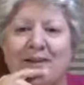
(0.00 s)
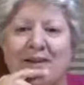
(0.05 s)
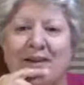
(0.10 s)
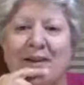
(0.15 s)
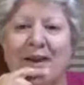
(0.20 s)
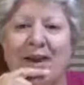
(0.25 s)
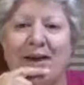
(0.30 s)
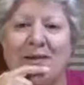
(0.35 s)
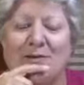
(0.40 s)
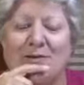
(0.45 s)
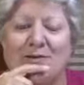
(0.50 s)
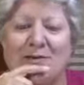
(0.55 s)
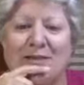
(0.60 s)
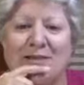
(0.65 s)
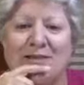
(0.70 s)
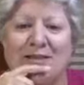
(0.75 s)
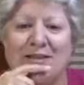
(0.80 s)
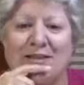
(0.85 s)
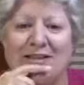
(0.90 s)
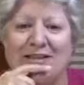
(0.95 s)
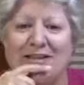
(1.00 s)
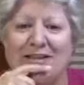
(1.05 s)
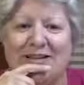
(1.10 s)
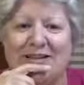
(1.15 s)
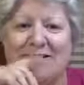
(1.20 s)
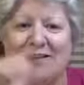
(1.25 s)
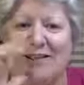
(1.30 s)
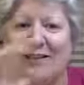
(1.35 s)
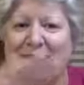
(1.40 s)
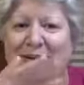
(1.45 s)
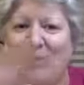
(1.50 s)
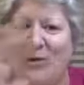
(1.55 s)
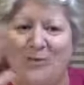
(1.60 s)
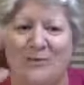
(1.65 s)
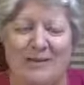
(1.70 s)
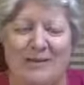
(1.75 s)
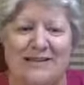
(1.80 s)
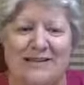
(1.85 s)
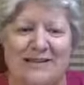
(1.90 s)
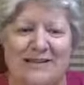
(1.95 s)
I was watching the
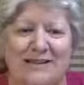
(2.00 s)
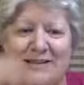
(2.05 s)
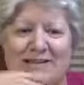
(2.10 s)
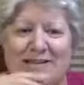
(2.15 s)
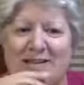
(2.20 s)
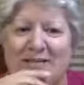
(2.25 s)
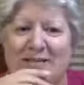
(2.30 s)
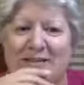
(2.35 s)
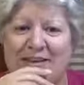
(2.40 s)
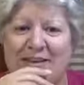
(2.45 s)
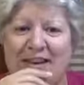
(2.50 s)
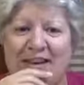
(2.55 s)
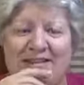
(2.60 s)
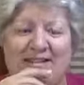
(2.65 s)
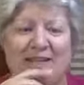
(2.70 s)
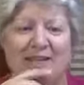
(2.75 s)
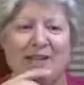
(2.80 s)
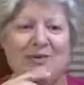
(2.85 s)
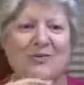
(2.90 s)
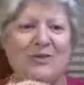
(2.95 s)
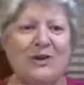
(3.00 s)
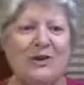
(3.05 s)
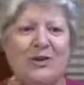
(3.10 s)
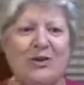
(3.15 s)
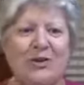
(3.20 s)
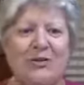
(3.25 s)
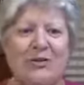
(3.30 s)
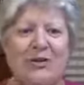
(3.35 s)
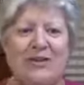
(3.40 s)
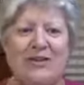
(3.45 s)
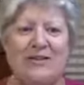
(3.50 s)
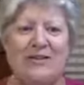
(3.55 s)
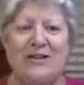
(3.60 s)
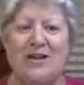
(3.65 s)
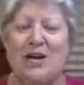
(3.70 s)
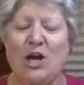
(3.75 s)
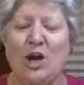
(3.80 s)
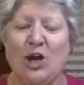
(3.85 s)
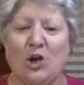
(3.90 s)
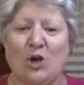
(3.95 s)
opening scenes and everything else, and it's really cool because
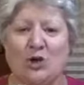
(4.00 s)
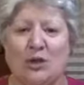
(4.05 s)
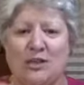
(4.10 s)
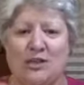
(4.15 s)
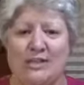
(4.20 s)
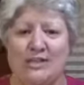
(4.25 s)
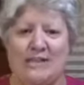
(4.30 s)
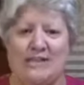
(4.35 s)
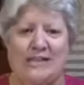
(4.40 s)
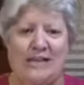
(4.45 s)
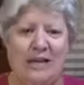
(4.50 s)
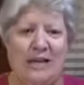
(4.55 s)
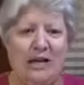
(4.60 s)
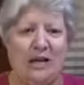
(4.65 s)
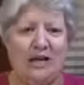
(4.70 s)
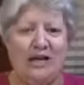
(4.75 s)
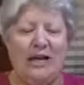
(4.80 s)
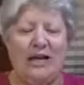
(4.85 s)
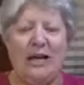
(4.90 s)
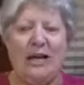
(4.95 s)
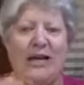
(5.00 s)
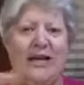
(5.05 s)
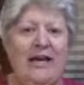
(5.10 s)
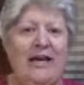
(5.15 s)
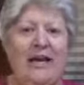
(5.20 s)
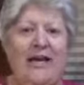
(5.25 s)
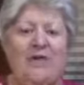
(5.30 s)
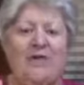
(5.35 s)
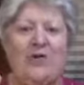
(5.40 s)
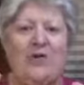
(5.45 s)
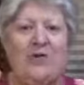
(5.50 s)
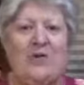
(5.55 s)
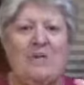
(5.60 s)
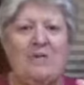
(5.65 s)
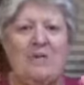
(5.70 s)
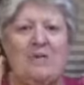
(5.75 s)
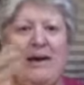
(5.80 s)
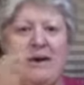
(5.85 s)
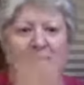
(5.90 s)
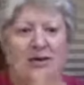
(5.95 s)
you just see, like, if you remember
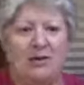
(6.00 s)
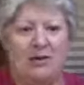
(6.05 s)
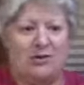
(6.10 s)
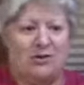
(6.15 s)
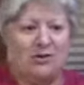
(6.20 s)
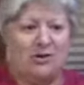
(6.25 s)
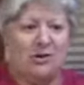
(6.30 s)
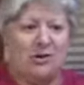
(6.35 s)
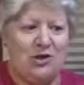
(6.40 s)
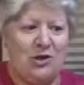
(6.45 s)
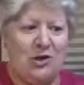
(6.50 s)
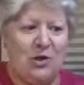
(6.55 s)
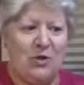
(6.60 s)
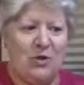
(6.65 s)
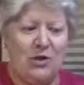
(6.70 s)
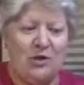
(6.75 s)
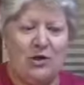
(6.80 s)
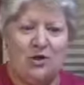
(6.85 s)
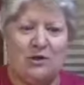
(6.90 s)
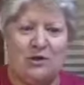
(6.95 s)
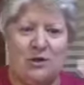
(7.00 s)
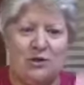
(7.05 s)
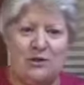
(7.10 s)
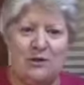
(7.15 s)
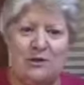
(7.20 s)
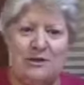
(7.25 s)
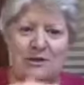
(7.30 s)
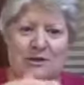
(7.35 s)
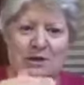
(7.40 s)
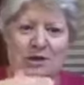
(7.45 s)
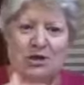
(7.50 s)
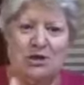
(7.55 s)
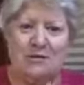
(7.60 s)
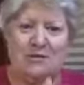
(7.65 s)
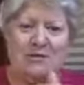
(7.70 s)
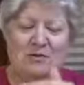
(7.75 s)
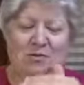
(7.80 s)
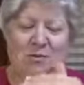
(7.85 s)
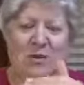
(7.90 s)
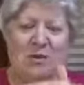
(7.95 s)
back to Dr. No, where you don't see
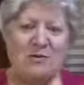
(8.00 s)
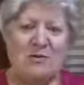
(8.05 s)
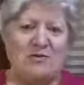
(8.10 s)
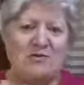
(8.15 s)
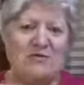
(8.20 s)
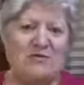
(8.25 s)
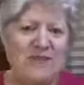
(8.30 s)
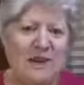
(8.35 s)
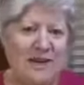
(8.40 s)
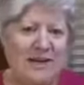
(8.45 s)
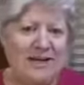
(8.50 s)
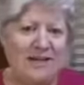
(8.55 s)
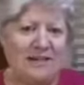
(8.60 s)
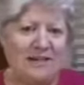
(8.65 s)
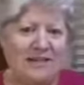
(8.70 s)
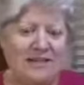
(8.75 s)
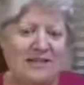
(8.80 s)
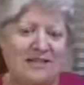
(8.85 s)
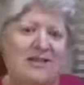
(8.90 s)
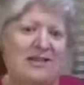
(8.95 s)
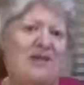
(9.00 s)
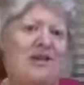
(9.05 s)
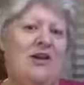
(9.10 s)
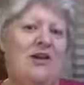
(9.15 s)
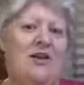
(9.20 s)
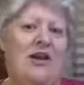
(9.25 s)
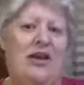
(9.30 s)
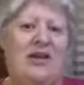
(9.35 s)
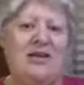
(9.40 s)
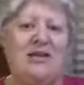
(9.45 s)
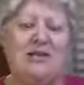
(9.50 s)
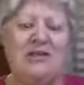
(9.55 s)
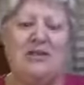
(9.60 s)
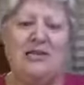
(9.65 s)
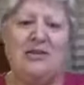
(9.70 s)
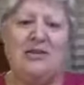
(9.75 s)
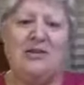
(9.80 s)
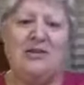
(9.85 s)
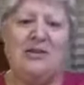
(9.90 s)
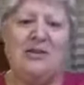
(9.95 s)
James Bond's face until
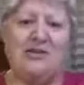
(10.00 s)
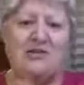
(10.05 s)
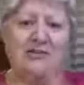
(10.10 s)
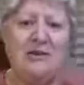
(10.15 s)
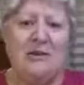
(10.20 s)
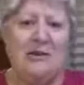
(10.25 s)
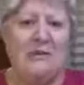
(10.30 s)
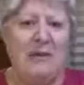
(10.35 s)
he's around the